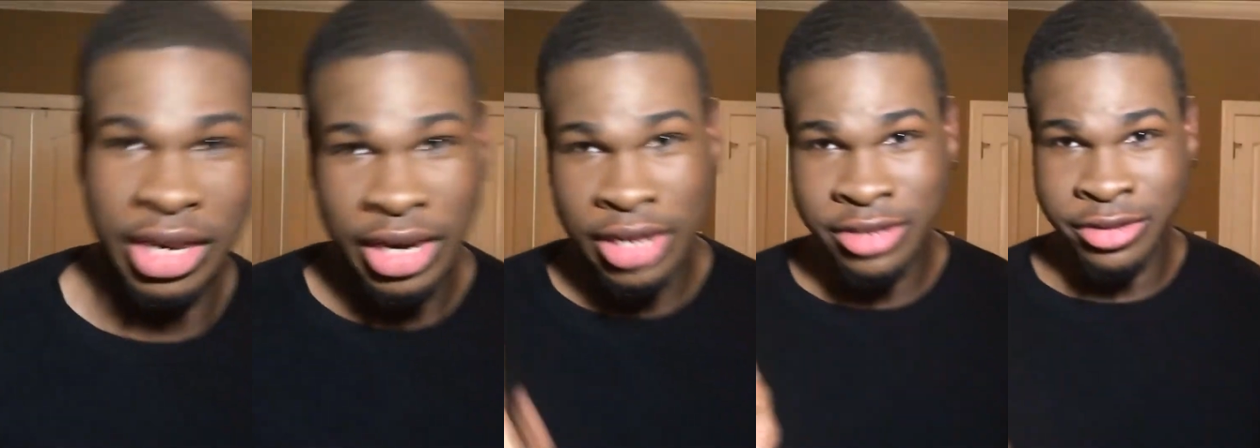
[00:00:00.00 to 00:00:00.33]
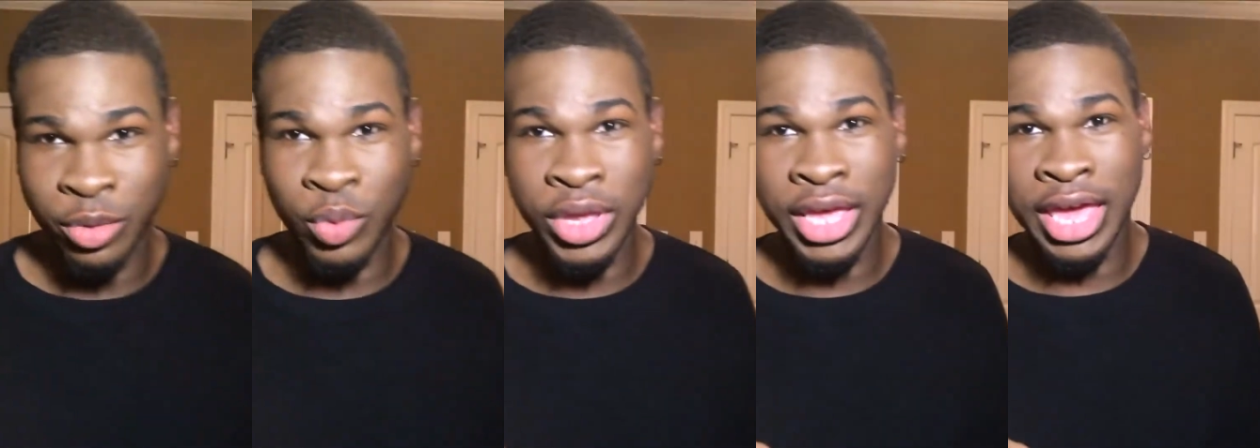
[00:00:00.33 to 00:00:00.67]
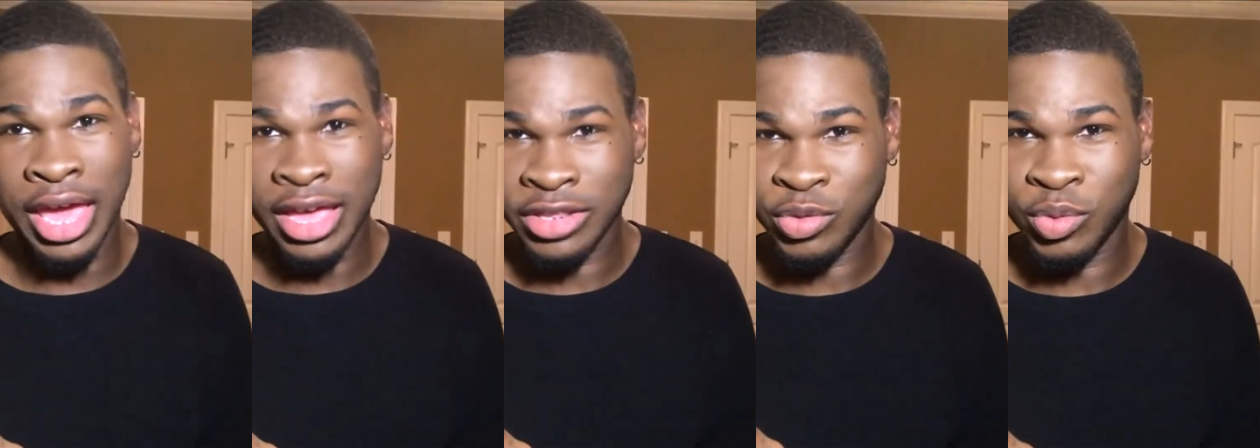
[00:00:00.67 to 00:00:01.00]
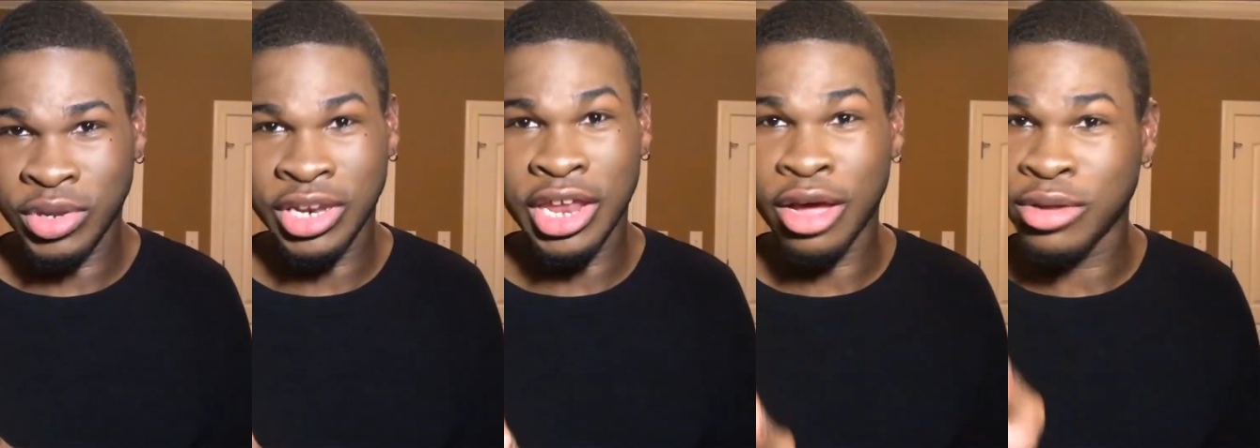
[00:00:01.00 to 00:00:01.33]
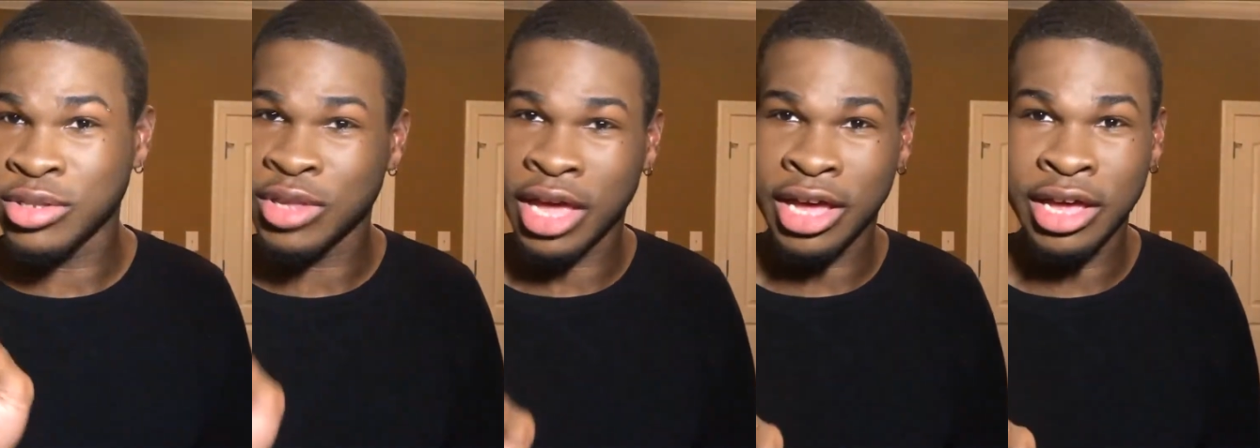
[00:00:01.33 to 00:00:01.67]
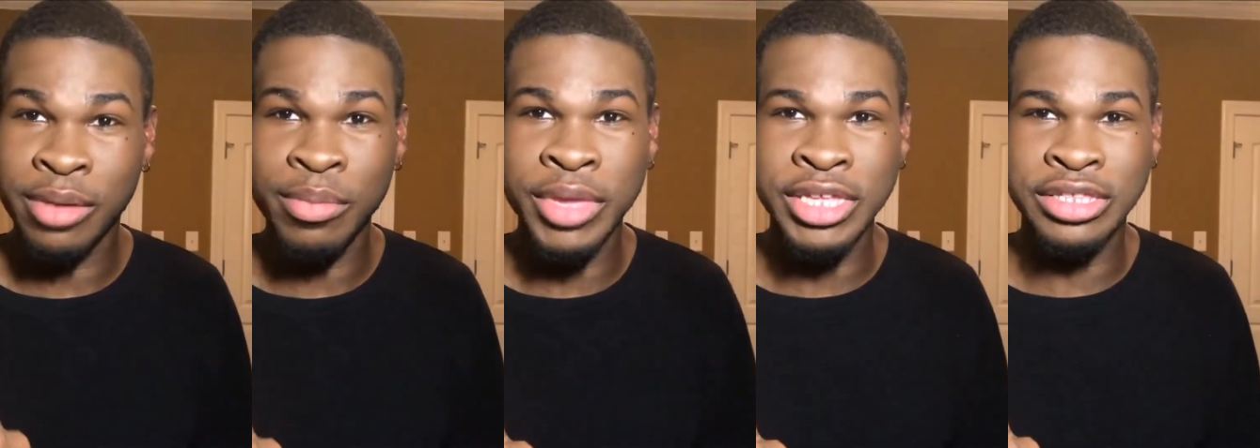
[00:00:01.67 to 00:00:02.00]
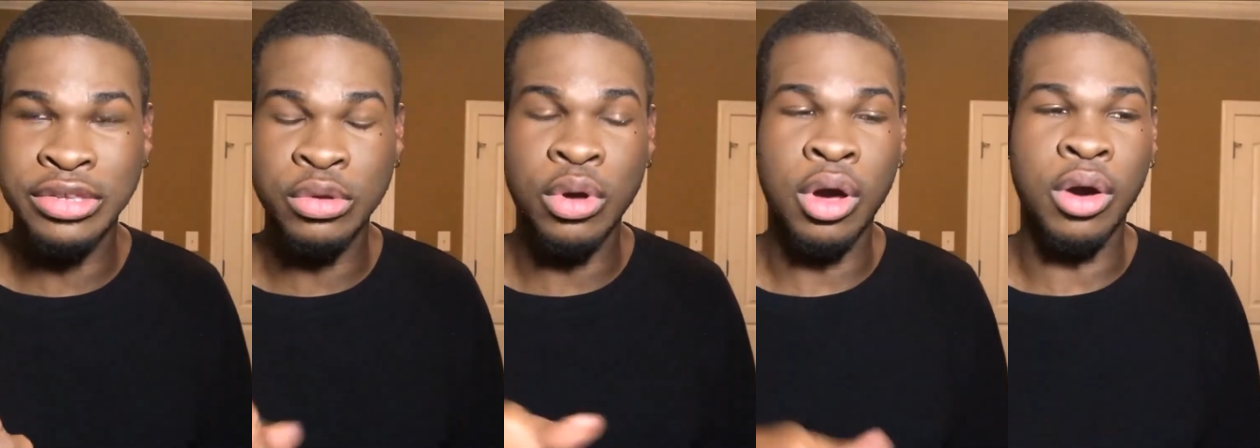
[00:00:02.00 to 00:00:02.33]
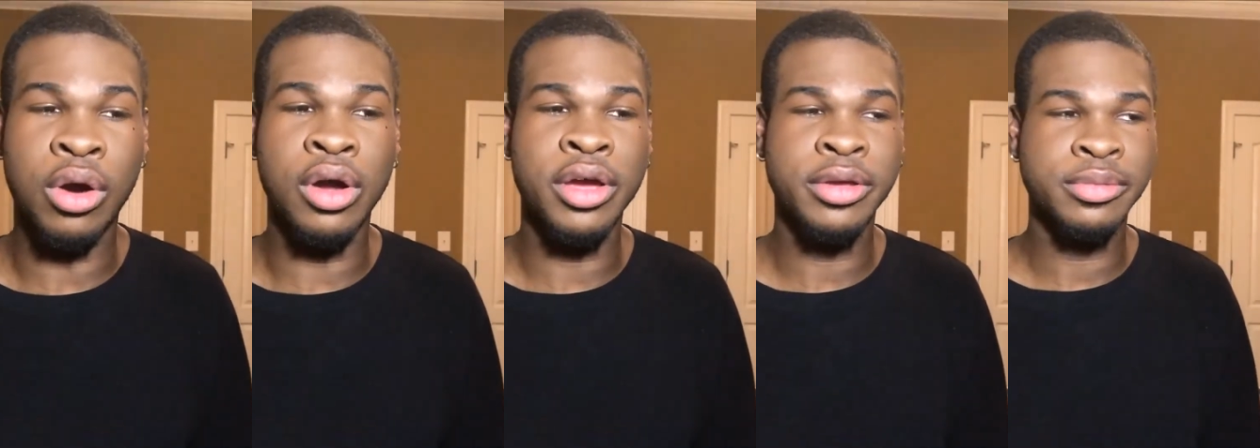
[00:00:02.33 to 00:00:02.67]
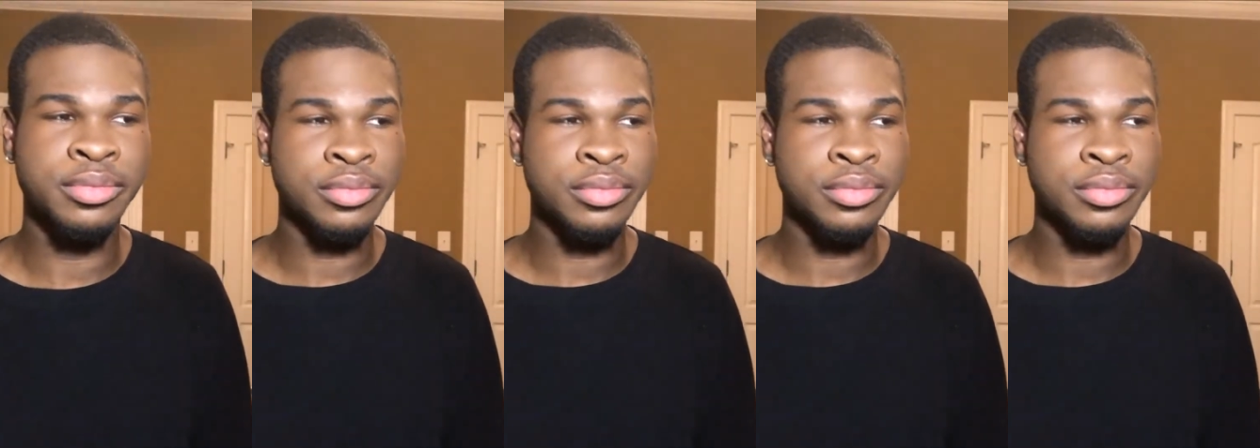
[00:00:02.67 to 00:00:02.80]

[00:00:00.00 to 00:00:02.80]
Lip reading: Now, these some weak-ass windows, so I couldn't beat too hard.